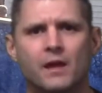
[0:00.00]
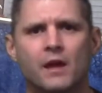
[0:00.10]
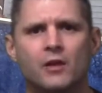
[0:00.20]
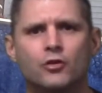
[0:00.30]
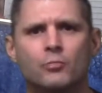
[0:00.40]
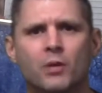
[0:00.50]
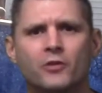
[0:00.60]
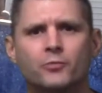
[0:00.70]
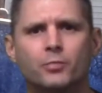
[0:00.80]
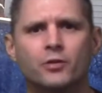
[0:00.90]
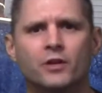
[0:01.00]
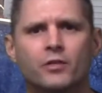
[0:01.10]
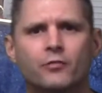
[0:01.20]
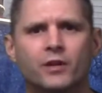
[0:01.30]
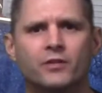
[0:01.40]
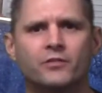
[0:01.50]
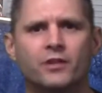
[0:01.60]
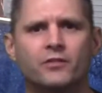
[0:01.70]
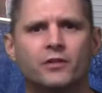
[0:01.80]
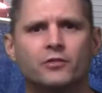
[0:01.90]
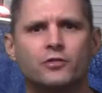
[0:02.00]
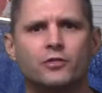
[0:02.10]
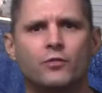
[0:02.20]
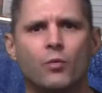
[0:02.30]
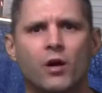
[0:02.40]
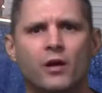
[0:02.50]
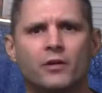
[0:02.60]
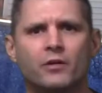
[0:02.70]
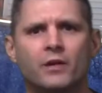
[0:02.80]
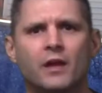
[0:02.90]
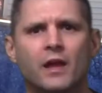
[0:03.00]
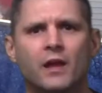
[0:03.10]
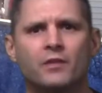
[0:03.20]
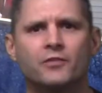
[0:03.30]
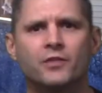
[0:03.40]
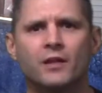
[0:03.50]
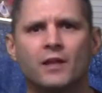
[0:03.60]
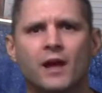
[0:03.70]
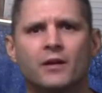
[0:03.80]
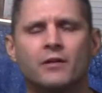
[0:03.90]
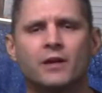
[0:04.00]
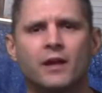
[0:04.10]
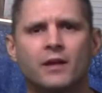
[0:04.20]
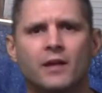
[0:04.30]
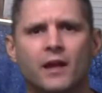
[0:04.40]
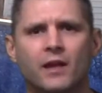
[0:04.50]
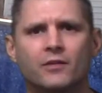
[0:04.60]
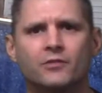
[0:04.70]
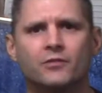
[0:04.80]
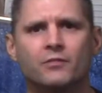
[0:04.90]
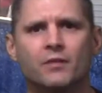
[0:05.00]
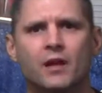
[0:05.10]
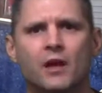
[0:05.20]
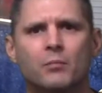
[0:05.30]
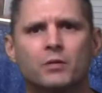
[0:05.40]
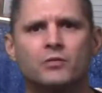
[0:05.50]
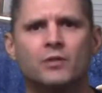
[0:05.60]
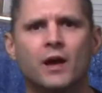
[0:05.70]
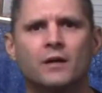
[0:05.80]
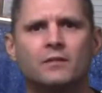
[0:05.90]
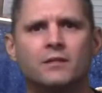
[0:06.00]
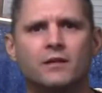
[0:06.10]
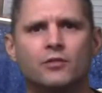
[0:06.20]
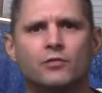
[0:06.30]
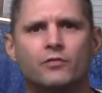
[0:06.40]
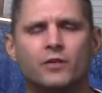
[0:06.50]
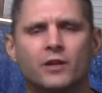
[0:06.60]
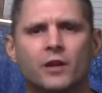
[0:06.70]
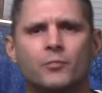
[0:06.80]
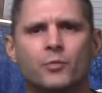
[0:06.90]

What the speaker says: You must put in 3 to 6 inches of water in the set liner in any case, but do not continue filling up the